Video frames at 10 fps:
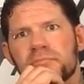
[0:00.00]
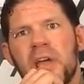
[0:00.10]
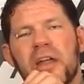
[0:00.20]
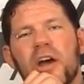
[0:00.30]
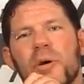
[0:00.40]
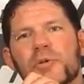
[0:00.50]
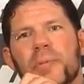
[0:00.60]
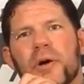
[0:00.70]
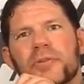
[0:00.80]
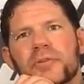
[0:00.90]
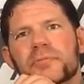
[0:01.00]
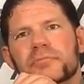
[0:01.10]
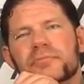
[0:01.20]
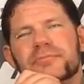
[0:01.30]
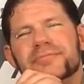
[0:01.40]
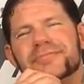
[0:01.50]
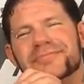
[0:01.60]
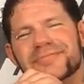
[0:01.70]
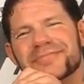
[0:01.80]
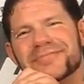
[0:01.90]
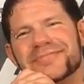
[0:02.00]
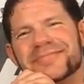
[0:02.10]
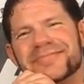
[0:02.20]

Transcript: Yeah, no, it was both.